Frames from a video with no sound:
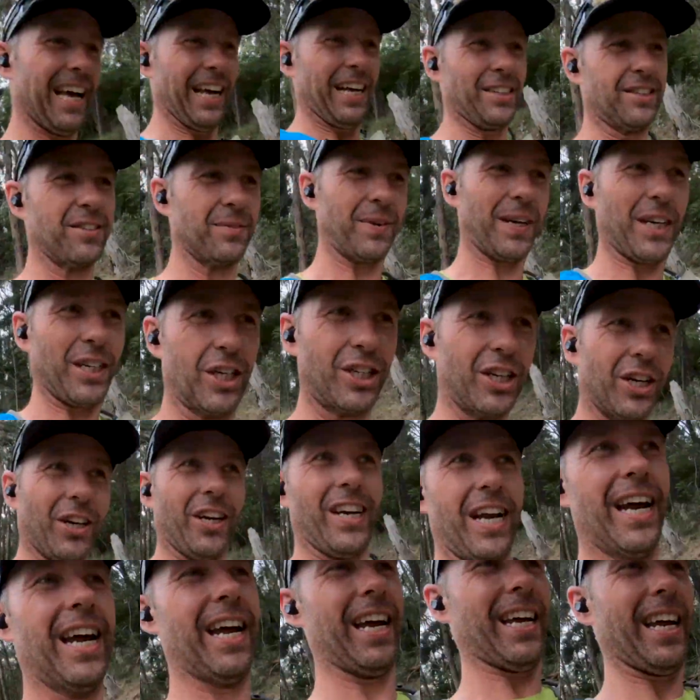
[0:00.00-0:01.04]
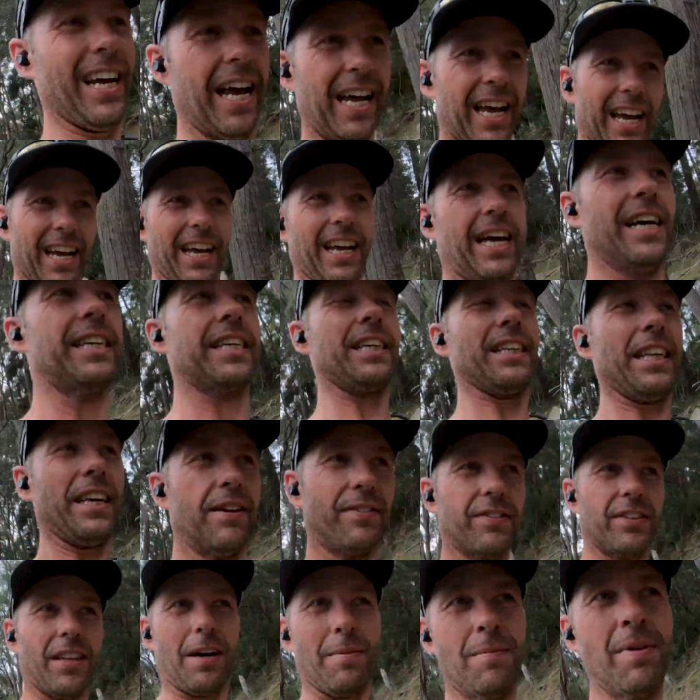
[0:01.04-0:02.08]
so make sure you leave
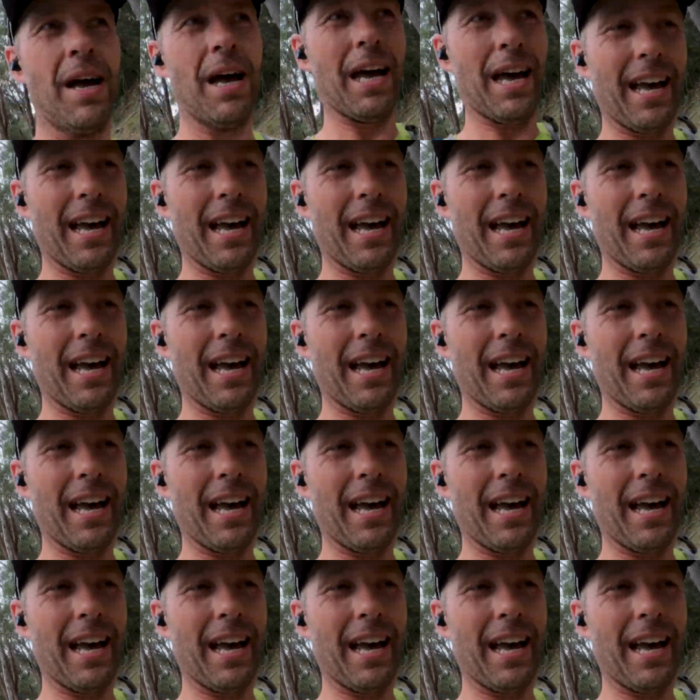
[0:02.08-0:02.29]
some